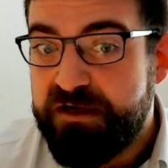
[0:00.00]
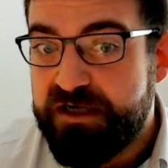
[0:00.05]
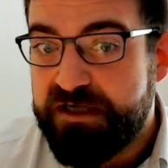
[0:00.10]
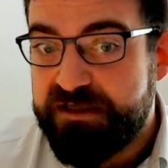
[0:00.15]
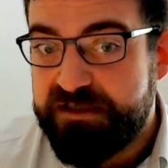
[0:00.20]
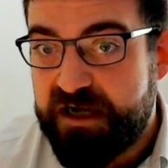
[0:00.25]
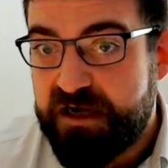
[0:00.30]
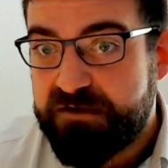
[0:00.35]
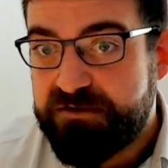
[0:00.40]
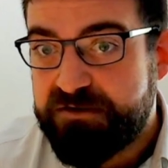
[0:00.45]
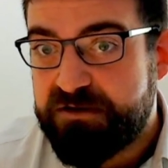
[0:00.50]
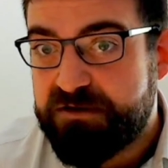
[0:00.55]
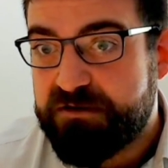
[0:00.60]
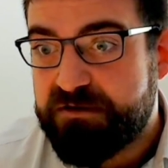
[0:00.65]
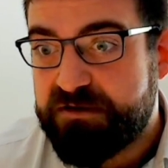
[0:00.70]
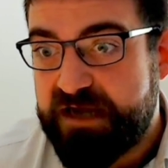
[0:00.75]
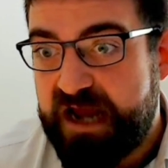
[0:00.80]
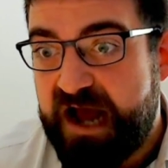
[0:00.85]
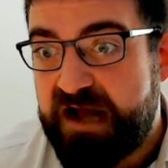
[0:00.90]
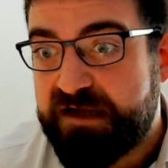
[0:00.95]
And
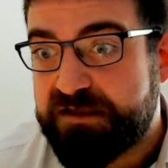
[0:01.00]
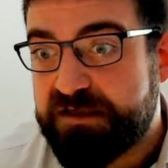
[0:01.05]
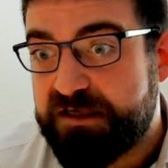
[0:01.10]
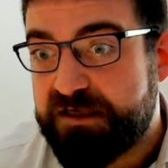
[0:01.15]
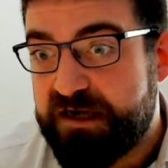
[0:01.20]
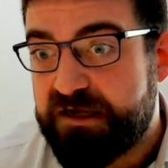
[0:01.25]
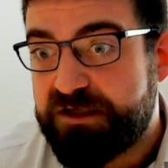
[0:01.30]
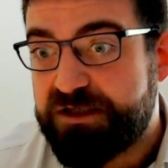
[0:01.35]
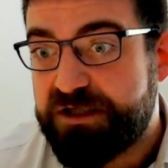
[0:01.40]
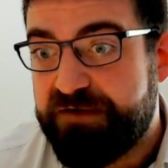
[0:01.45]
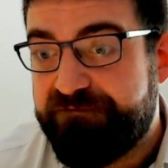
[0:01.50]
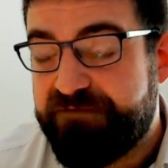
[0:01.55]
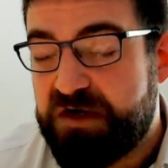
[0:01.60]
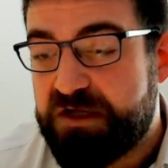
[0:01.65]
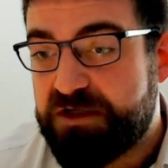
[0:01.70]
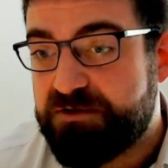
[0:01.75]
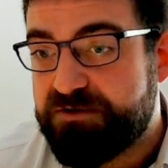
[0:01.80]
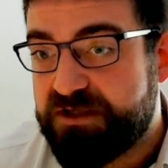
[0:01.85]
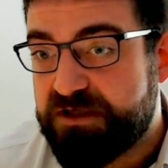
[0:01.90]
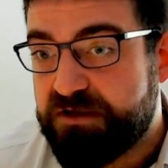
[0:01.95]
Dr. Gaskin actually
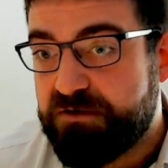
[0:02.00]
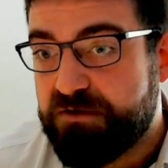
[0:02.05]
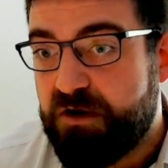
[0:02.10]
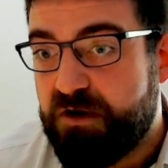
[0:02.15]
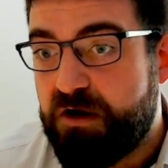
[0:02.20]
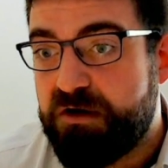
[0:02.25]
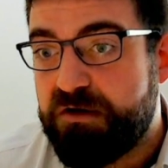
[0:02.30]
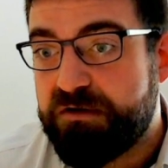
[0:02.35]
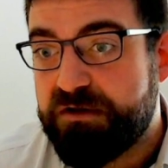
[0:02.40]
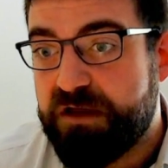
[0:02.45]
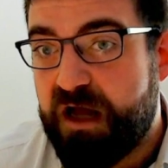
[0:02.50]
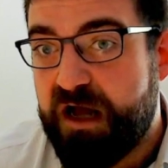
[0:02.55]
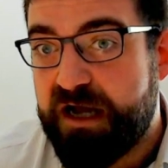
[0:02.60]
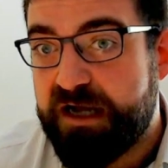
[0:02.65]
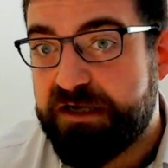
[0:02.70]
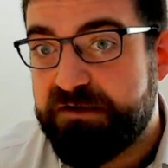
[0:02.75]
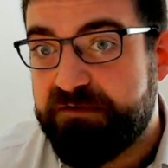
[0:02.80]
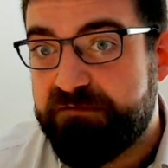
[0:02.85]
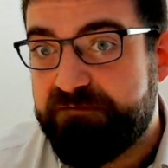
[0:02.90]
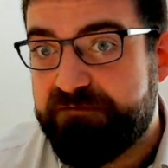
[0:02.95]
follows in a long
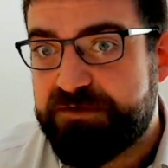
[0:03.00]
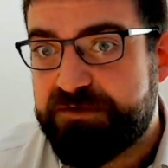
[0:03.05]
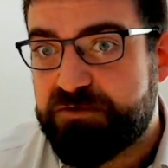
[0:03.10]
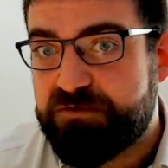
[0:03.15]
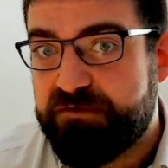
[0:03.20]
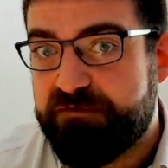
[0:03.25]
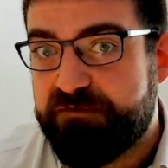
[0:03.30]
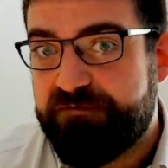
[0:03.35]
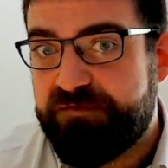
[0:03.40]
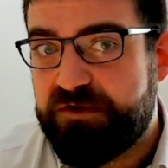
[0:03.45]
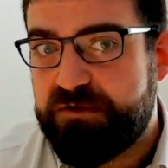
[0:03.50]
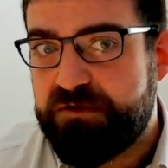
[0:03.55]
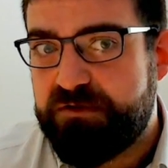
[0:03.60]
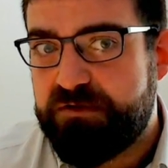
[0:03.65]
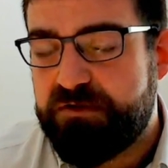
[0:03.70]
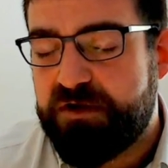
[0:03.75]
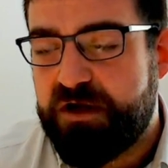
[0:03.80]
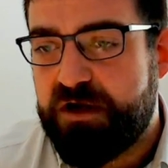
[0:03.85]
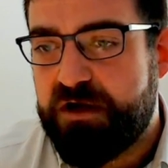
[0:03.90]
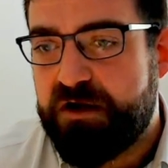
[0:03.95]
line of sort
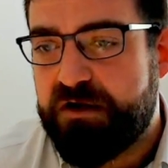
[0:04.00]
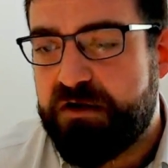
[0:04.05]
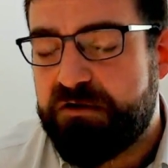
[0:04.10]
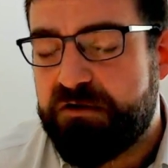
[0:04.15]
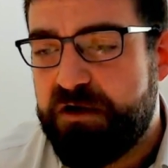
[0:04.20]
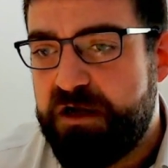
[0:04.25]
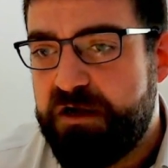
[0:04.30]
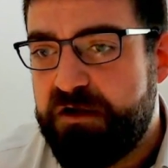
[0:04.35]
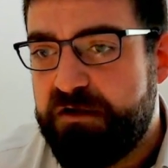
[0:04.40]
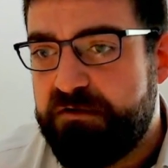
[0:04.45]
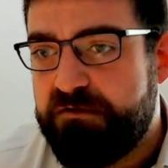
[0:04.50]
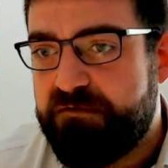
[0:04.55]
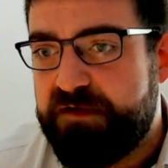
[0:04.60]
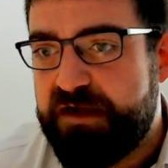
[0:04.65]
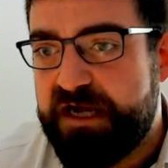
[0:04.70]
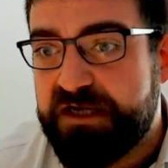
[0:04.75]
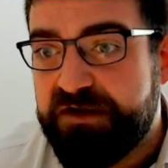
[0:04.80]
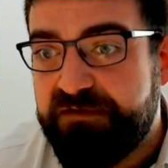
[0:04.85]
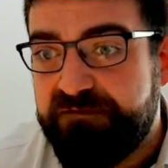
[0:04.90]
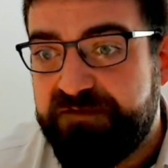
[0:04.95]
of
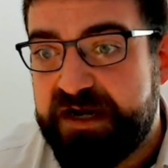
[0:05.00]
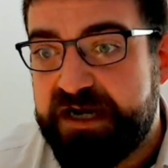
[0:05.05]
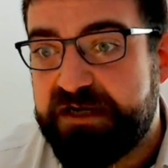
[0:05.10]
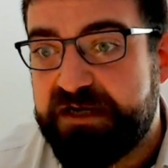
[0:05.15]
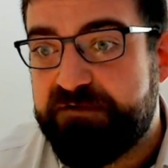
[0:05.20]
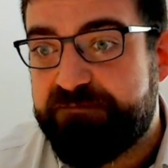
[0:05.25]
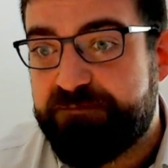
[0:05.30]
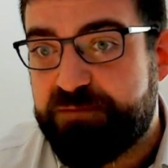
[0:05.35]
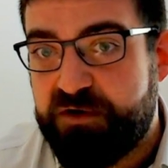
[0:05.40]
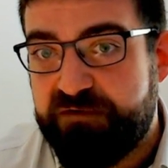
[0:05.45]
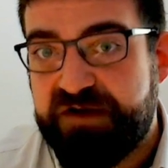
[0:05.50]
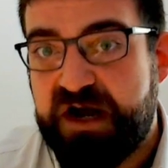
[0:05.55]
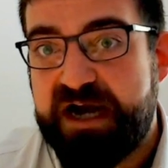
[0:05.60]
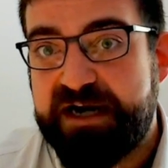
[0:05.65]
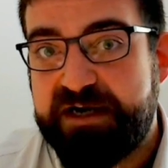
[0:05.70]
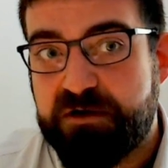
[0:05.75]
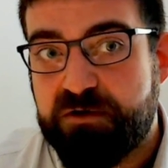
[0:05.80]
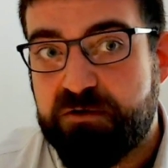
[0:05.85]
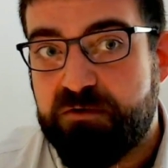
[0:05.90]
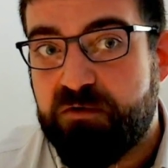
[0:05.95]
innovative
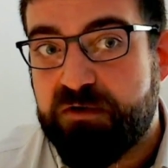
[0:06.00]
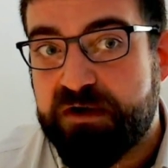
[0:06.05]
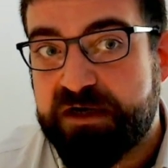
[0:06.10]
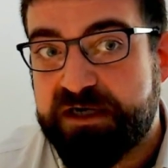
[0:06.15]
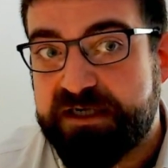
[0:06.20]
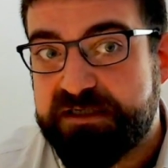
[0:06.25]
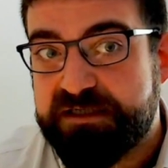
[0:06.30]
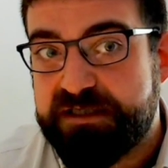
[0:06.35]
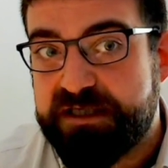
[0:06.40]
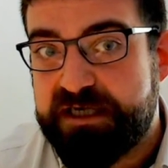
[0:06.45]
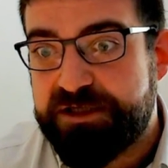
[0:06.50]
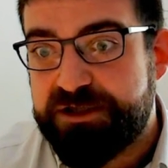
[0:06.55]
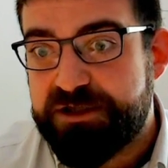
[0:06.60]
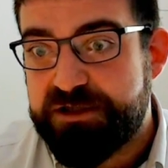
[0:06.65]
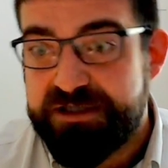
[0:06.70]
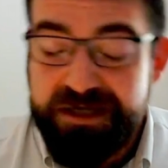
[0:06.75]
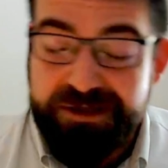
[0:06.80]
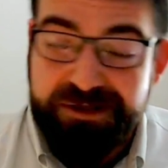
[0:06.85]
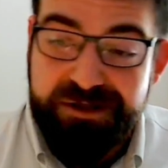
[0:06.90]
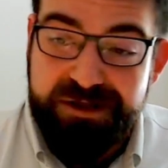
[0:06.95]
provider
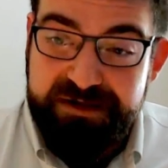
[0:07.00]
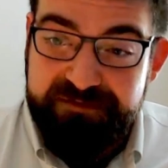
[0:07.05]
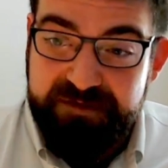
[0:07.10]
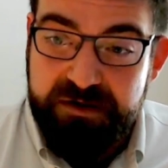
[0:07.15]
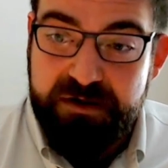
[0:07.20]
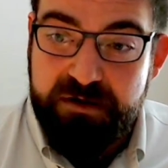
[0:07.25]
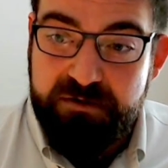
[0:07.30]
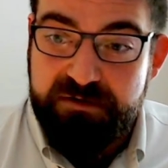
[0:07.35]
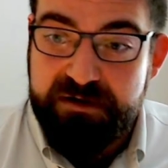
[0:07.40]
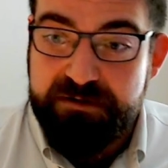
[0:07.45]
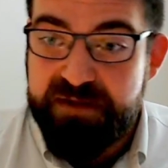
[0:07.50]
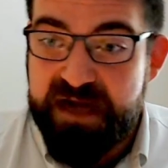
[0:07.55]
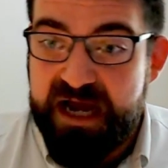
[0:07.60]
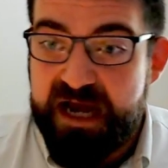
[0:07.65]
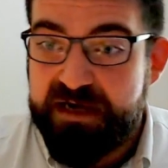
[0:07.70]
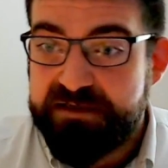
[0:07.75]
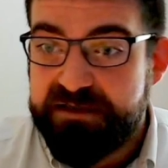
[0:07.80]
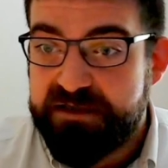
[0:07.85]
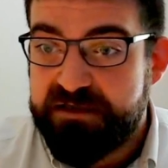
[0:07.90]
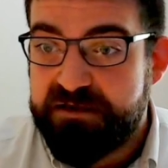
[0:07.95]
organizations, actually even going
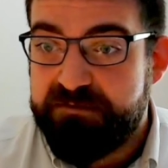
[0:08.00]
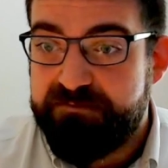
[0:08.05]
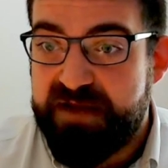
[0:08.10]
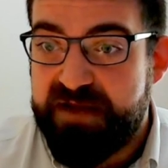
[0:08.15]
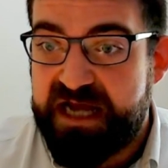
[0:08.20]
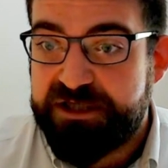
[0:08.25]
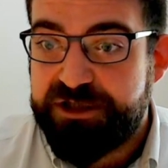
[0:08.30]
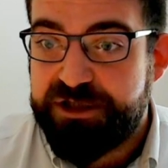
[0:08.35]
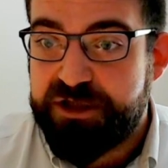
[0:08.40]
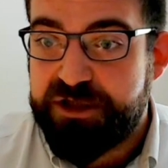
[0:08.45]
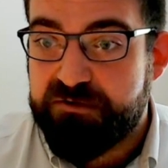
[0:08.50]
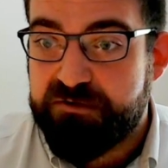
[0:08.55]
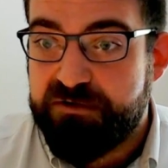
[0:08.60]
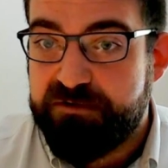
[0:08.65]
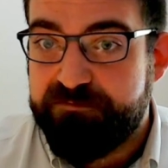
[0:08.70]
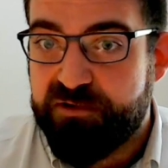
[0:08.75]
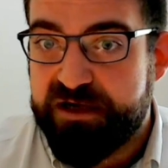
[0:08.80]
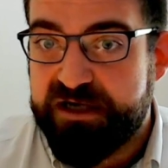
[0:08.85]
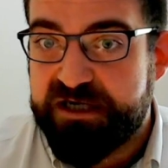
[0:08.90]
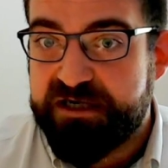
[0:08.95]
back to Mass General
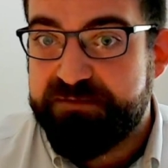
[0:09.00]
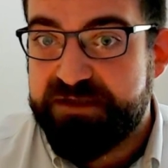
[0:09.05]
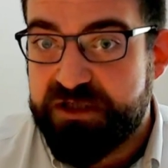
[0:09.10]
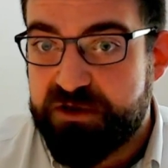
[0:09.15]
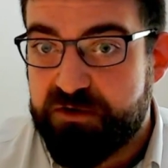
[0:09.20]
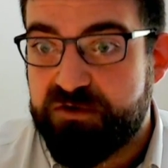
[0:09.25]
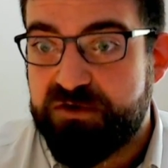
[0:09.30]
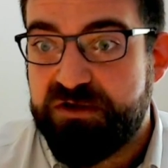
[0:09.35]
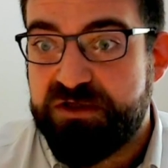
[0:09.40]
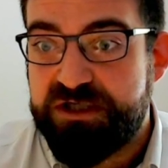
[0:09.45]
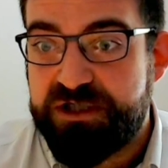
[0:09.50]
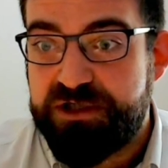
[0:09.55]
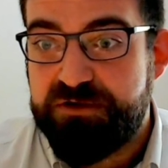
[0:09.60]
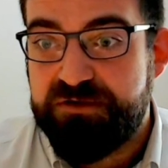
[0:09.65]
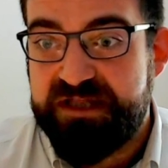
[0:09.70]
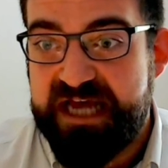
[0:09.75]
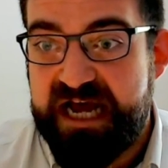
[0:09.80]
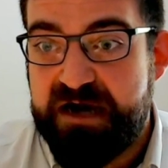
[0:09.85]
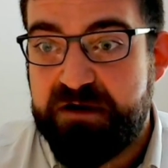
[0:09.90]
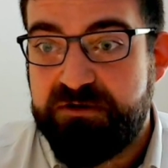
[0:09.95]
Brigham in the early
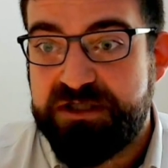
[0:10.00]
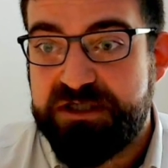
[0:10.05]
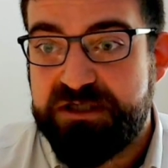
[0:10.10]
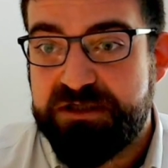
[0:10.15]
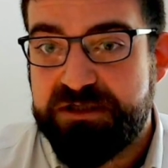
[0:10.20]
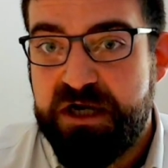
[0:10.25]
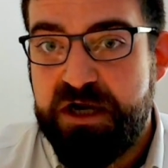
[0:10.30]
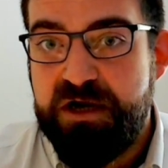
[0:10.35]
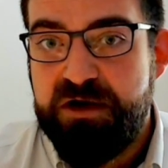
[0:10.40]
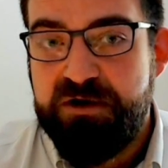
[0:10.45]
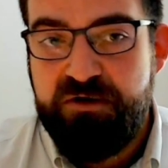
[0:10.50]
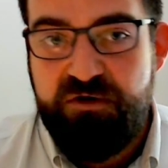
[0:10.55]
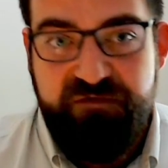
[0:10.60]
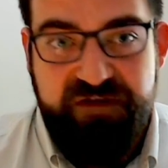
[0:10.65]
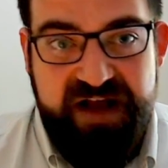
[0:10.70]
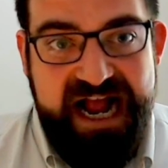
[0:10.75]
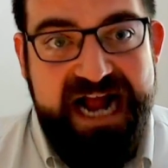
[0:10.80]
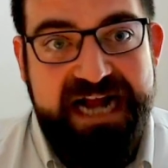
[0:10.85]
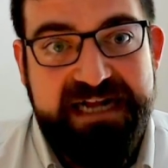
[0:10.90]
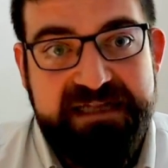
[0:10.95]
2000s, who've
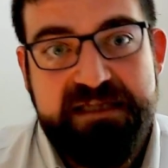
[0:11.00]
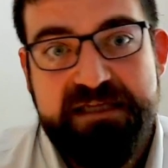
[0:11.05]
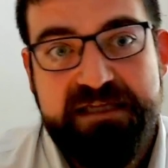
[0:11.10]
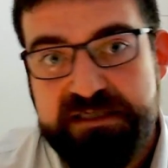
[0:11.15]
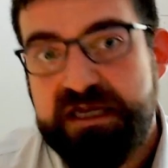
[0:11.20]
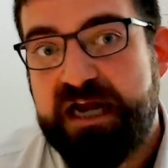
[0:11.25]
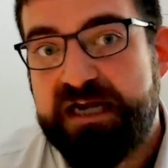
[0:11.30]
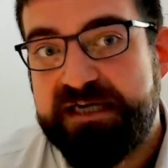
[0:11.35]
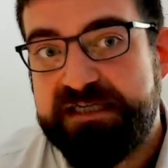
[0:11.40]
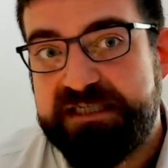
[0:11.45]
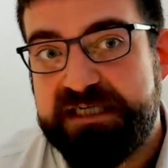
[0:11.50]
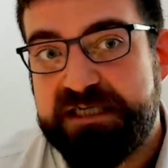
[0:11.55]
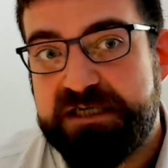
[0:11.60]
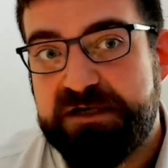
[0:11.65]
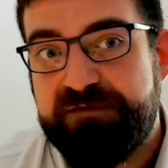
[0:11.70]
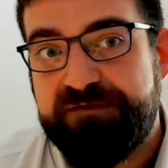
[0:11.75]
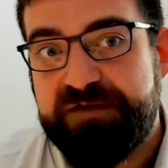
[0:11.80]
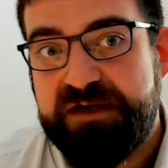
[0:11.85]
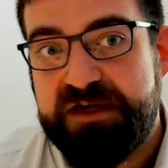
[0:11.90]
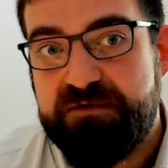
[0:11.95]
had this idea
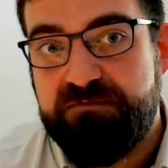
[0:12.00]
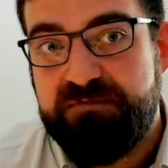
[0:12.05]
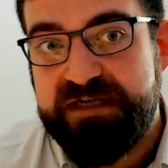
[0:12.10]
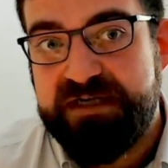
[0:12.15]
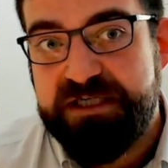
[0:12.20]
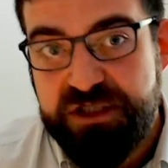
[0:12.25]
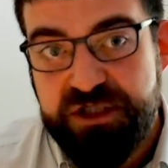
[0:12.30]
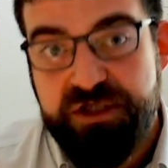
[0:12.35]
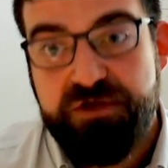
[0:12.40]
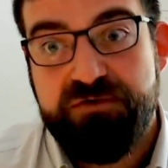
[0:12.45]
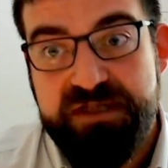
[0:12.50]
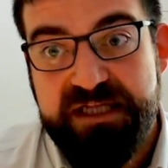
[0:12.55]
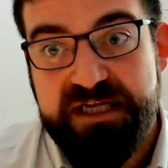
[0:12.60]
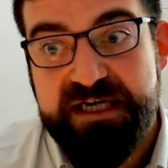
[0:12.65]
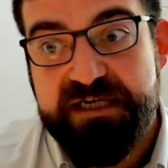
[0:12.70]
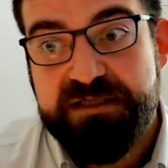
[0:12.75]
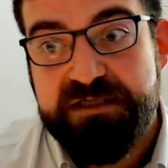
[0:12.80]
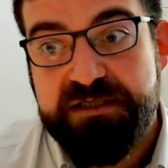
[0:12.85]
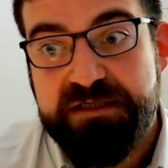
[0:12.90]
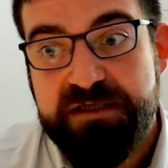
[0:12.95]
of, can we do
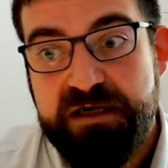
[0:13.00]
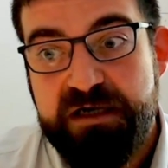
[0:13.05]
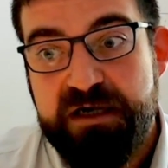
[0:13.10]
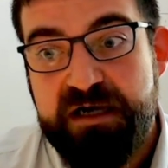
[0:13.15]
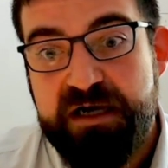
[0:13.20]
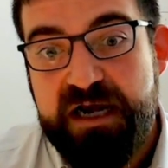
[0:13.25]
this?